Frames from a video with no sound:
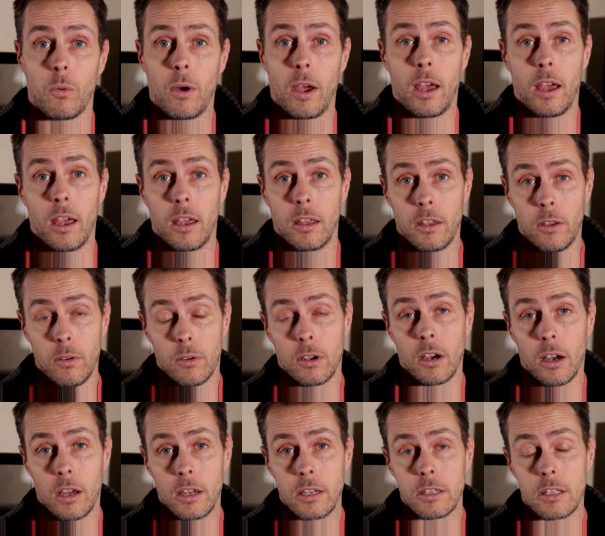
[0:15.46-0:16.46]
where you
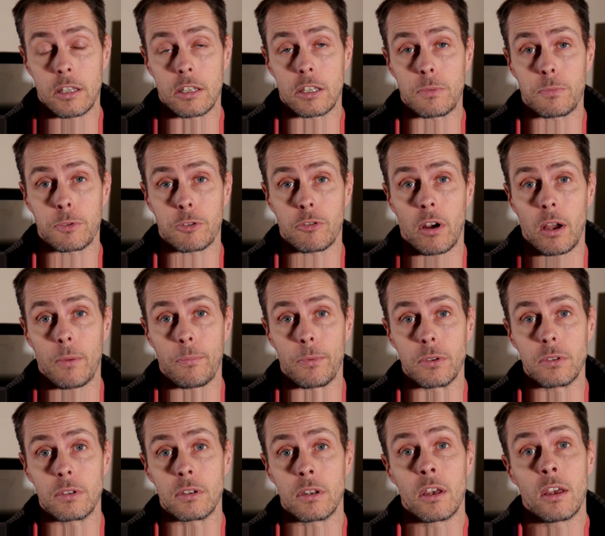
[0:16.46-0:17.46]
guys, the
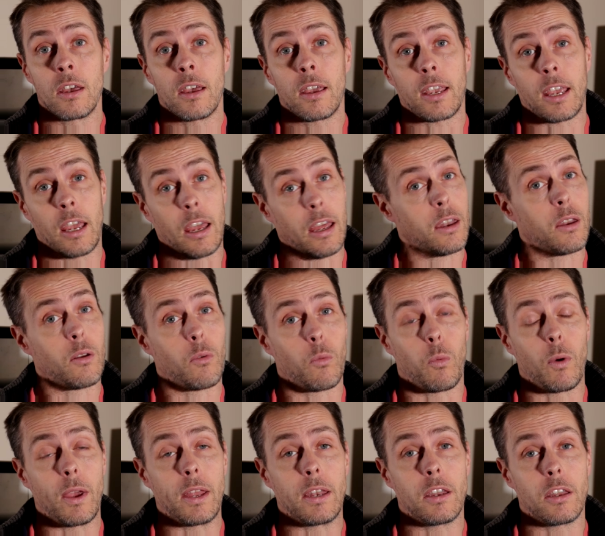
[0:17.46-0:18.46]
subscribers, can
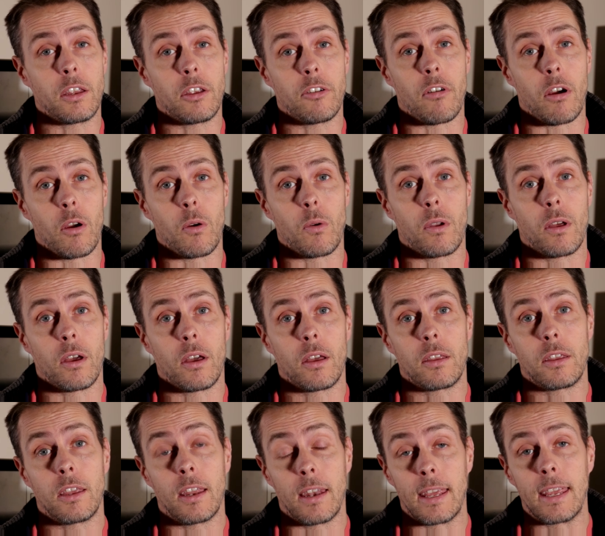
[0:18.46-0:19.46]
win your own
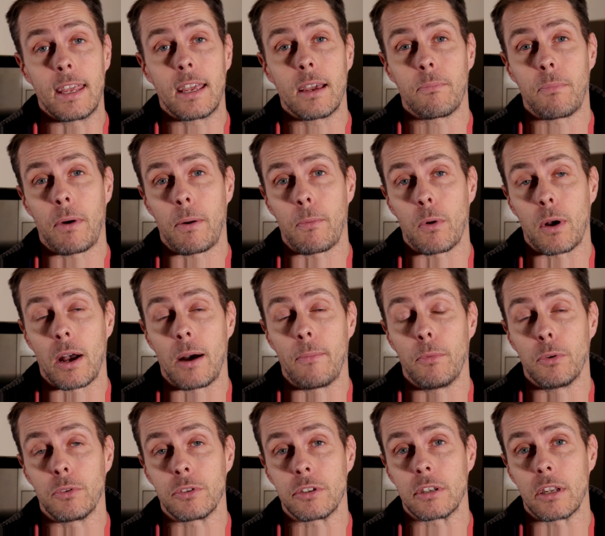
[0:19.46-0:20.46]
unique bubblegum
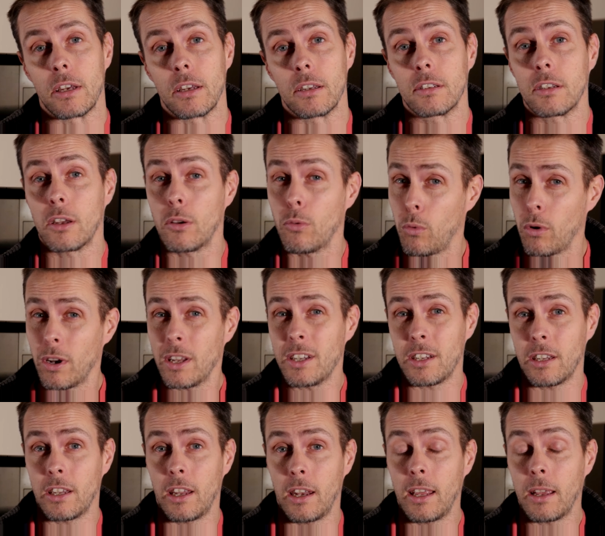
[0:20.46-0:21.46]
monster. So what is
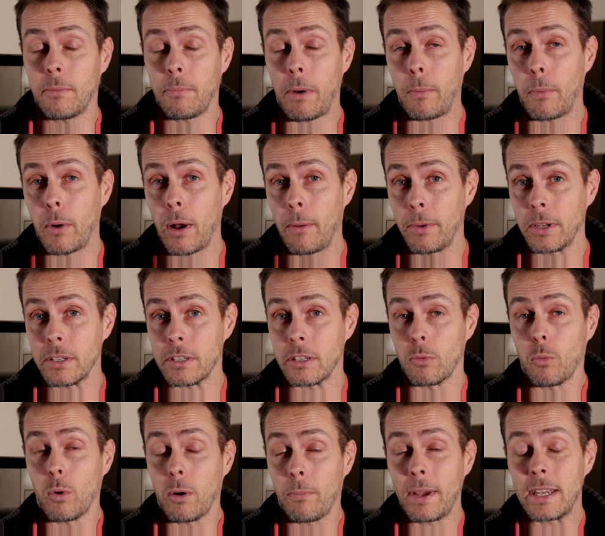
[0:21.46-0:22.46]
a unique bubblegum monster?
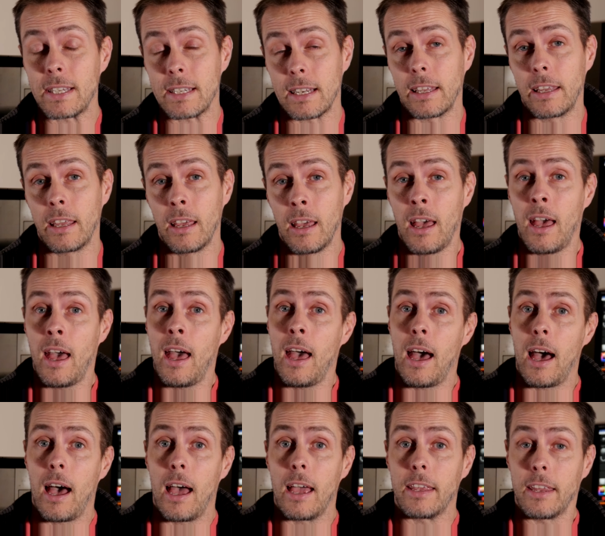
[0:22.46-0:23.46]
Well, basically
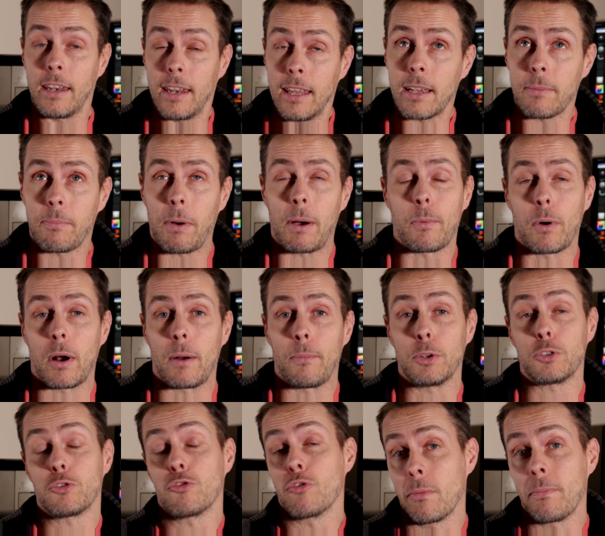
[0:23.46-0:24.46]
a unique bubblegum
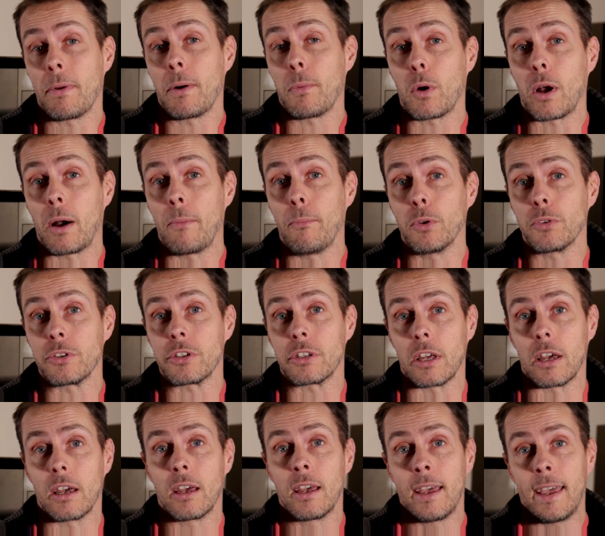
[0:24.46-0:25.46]
monster or bubblegum
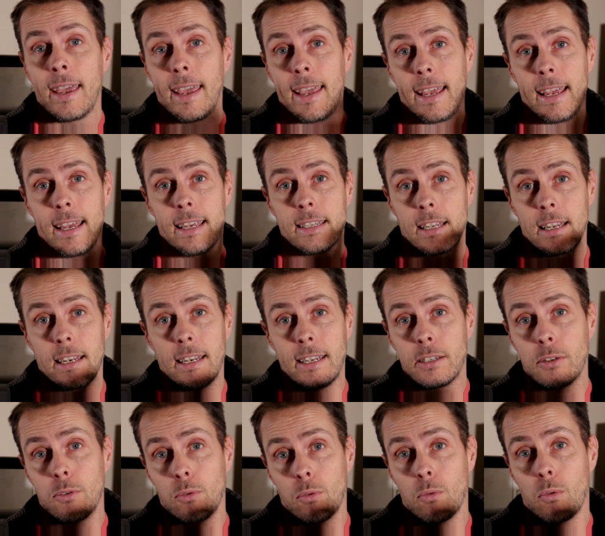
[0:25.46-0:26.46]
monster is a
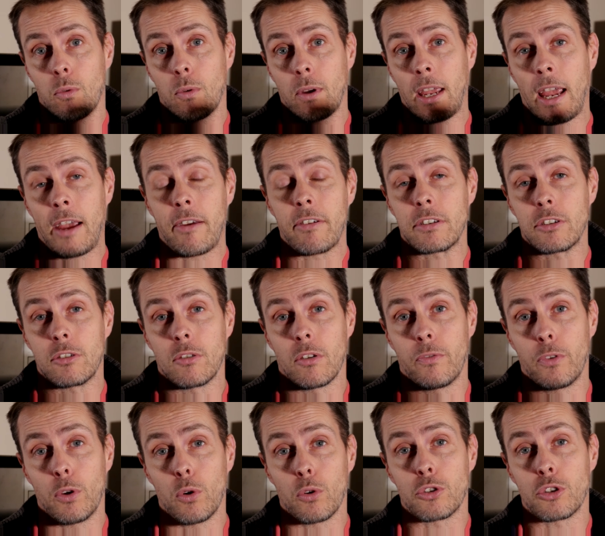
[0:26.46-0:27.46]
little character
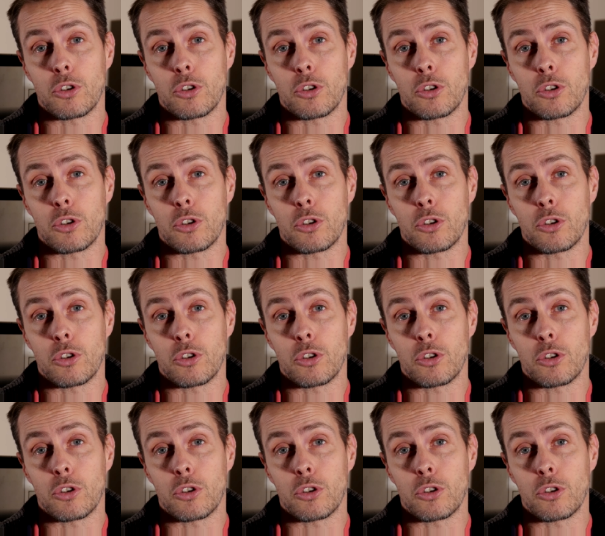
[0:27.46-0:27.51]
of your